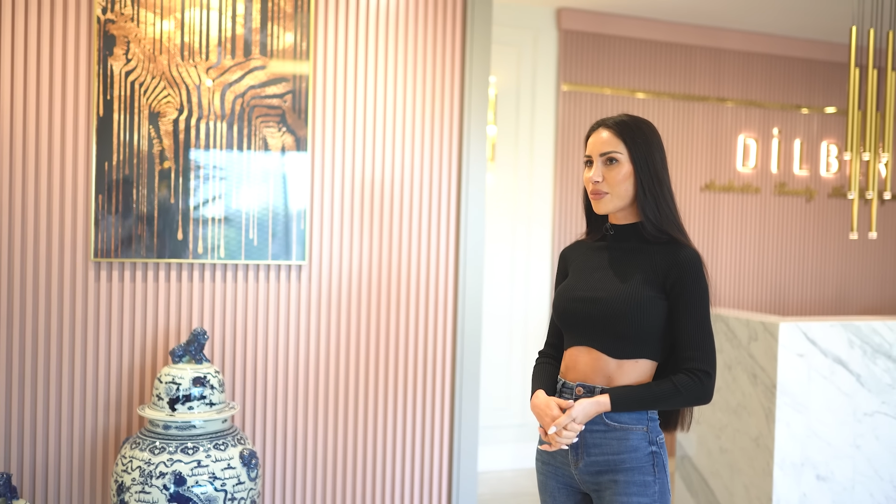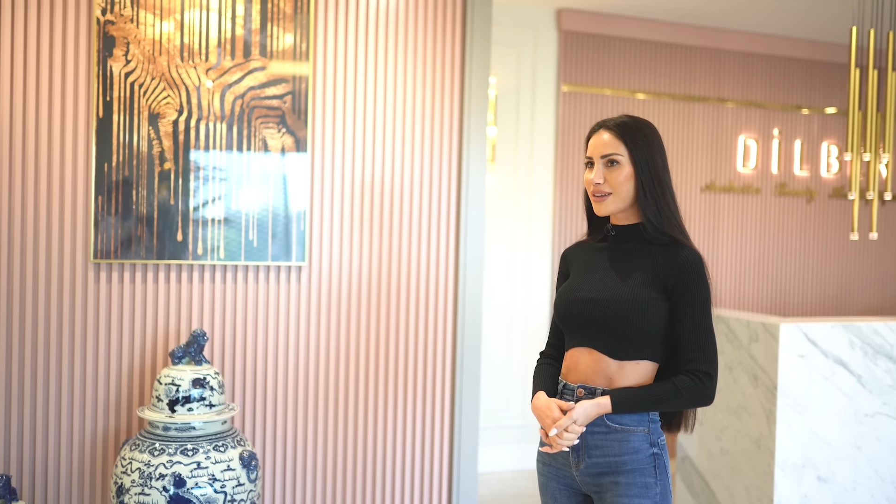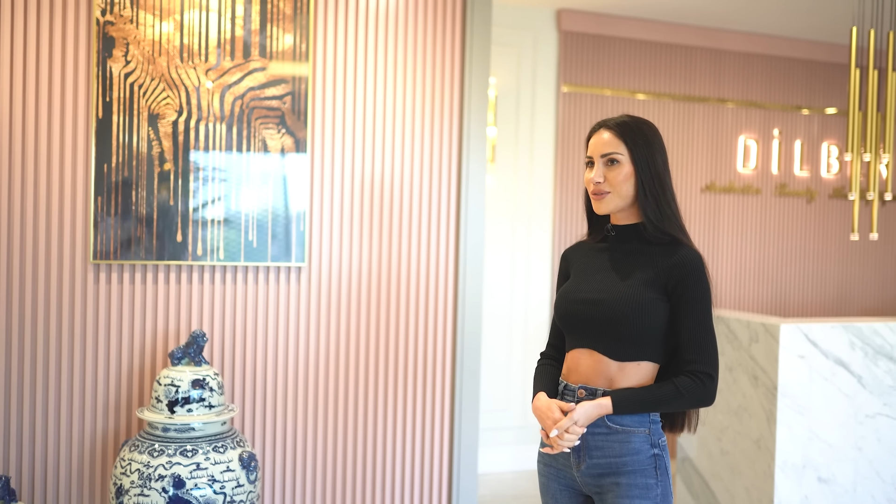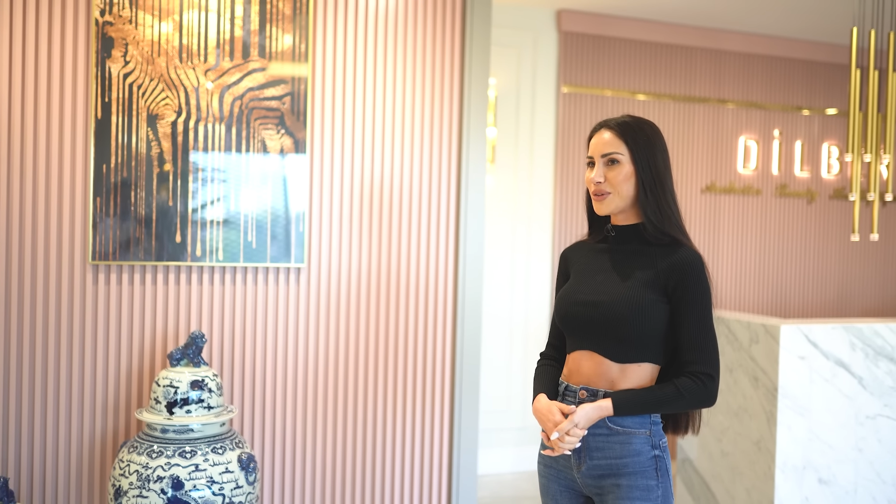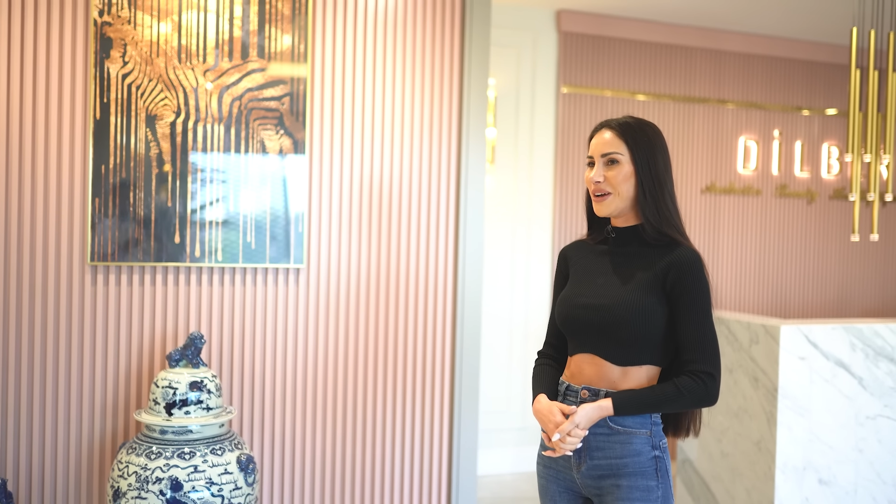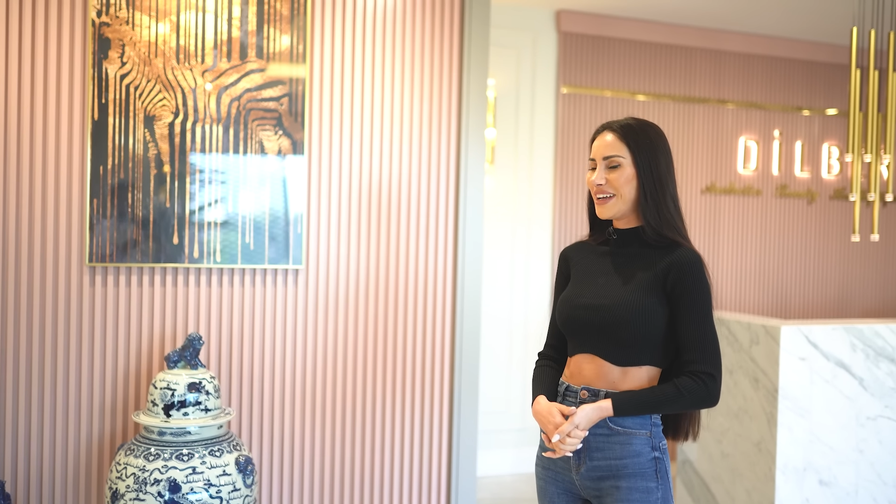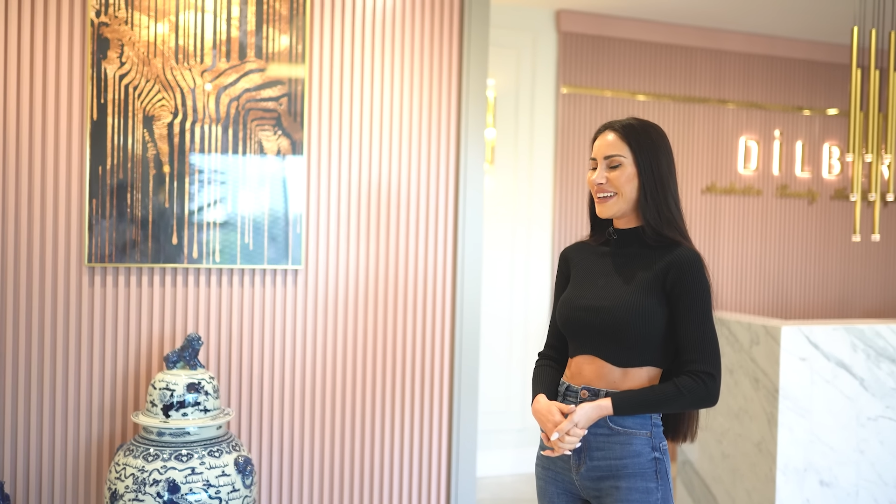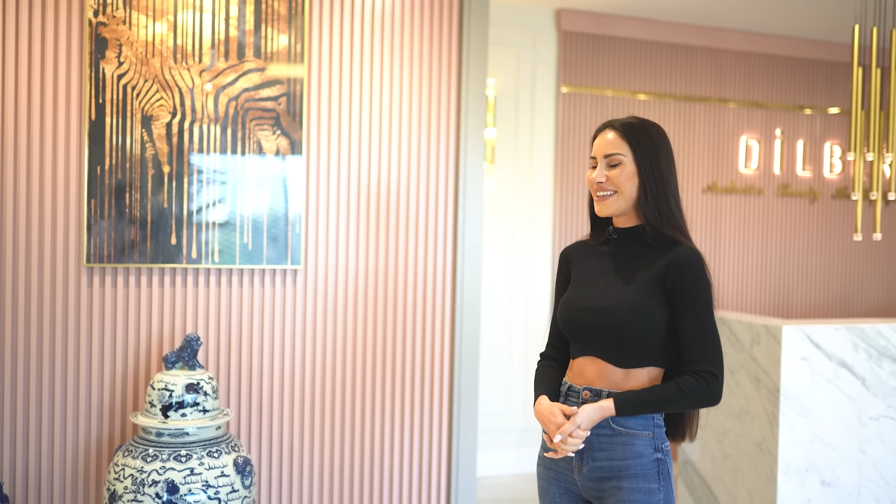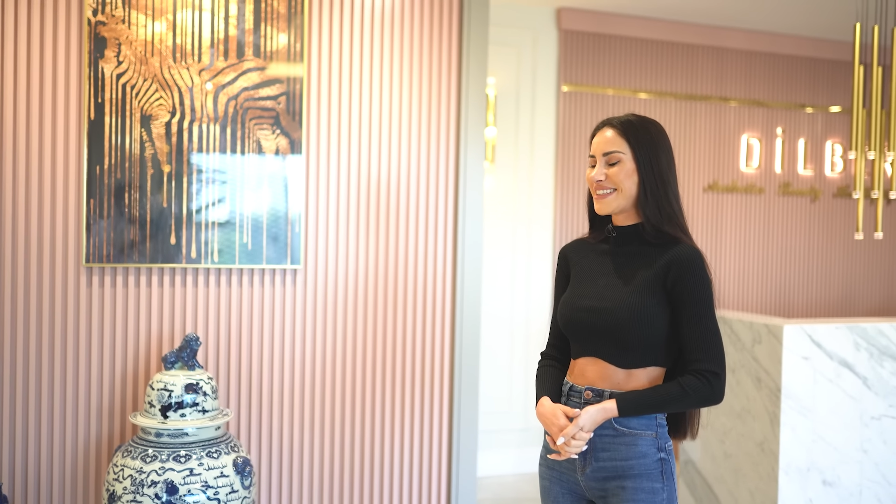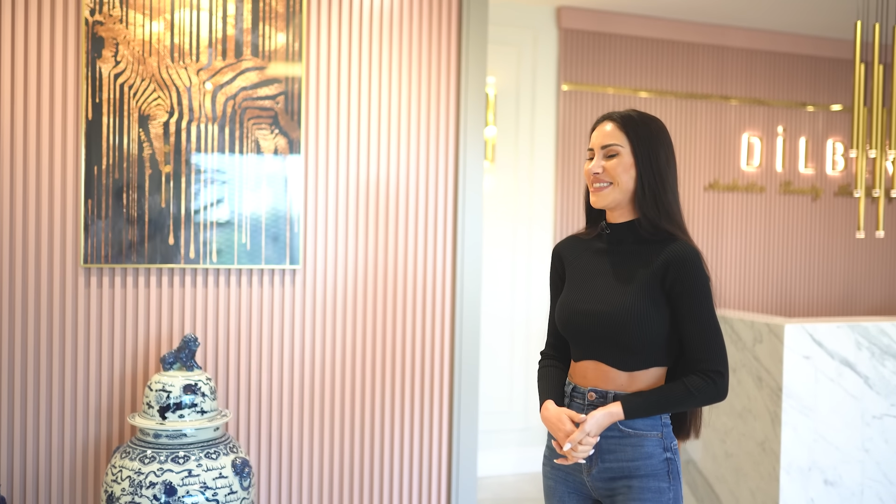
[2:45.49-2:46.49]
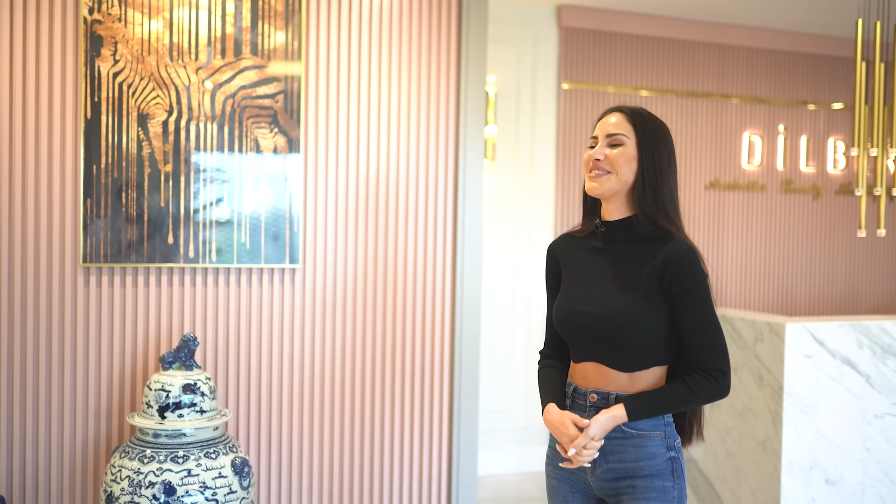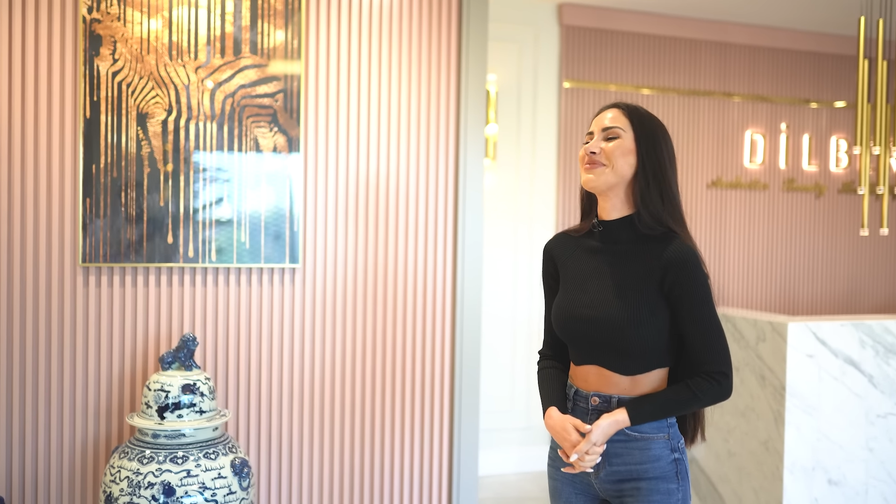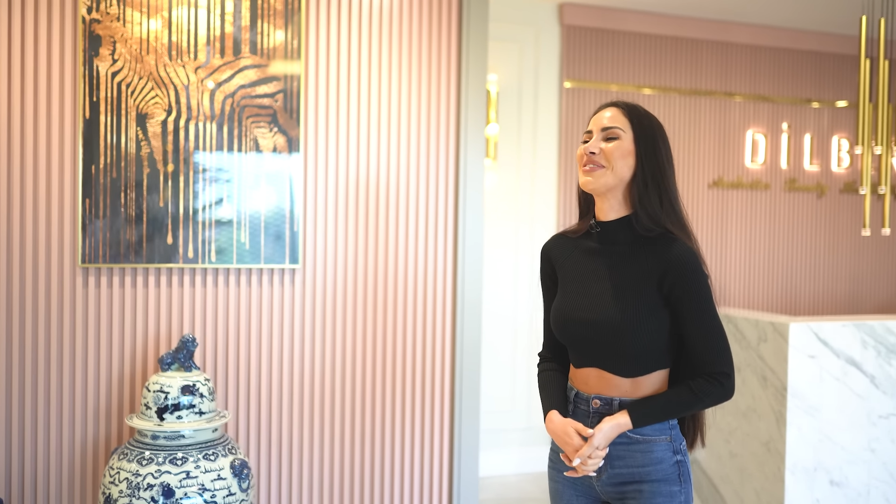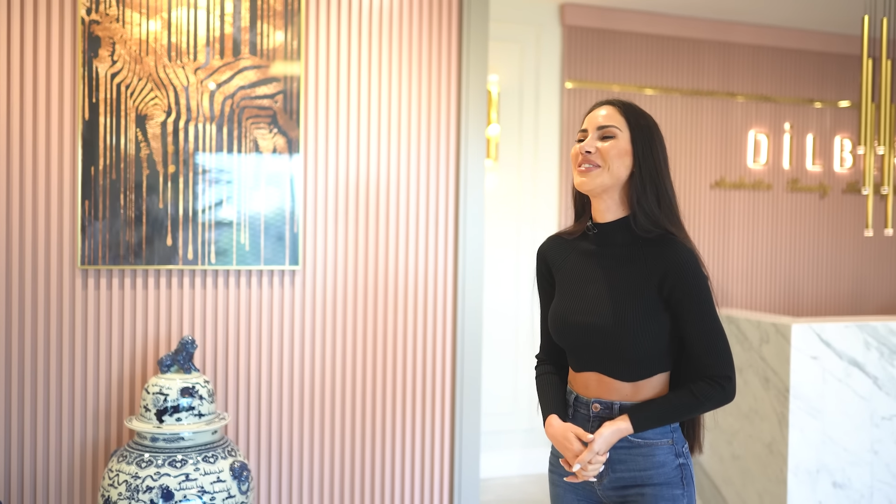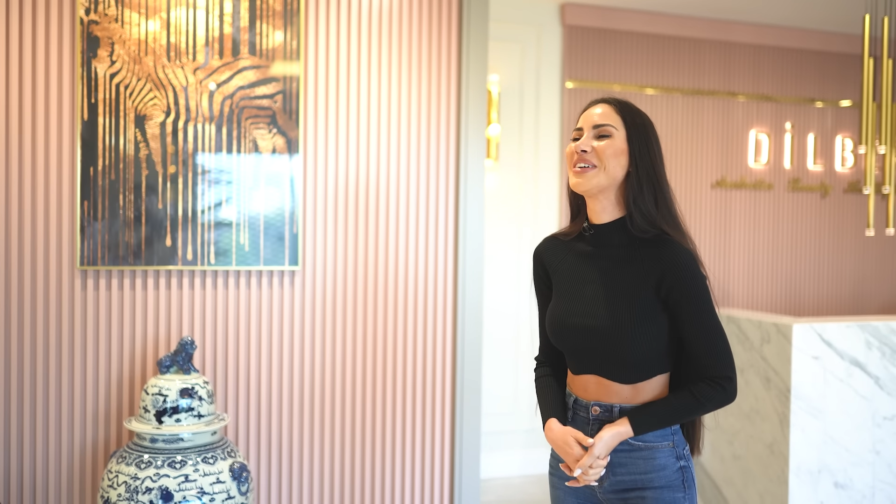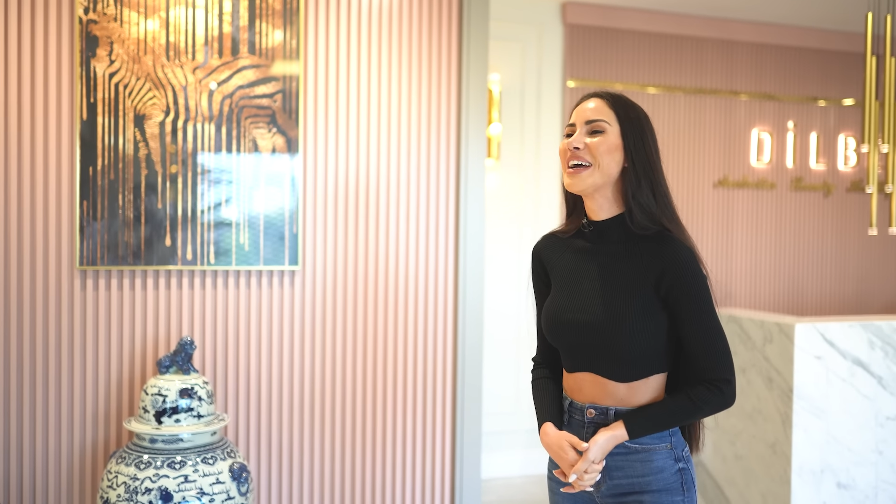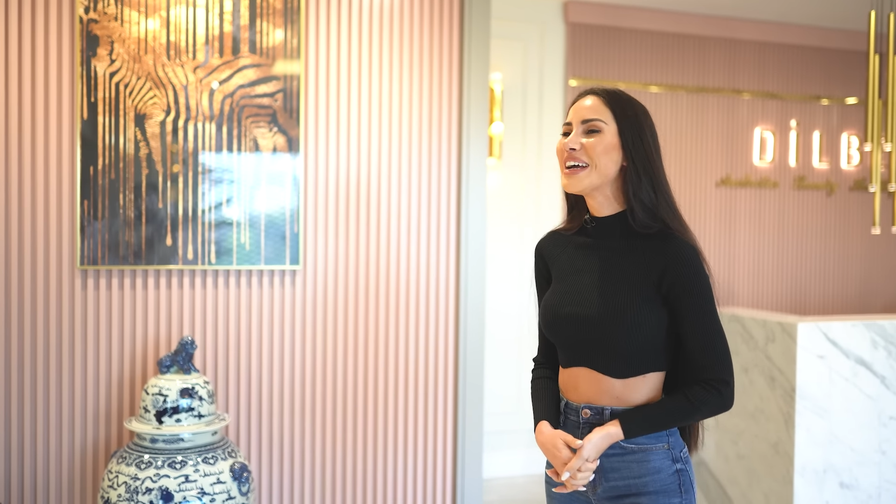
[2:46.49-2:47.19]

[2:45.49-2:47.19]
back to Istanbul